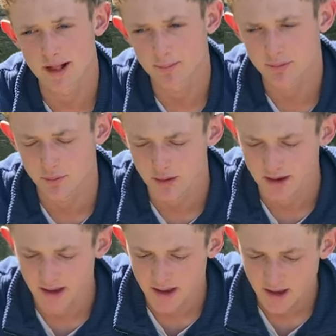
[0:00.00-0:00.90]
clamps
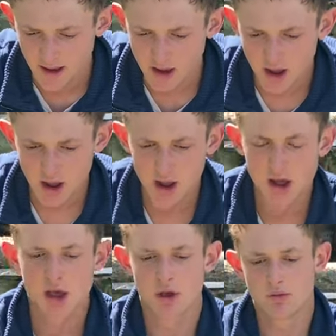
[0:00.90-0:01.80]
where
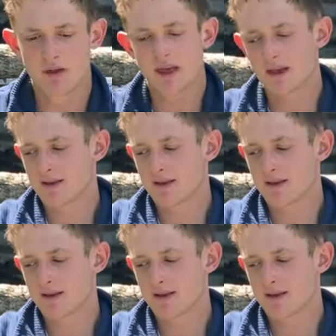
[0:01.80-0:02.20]
you dig a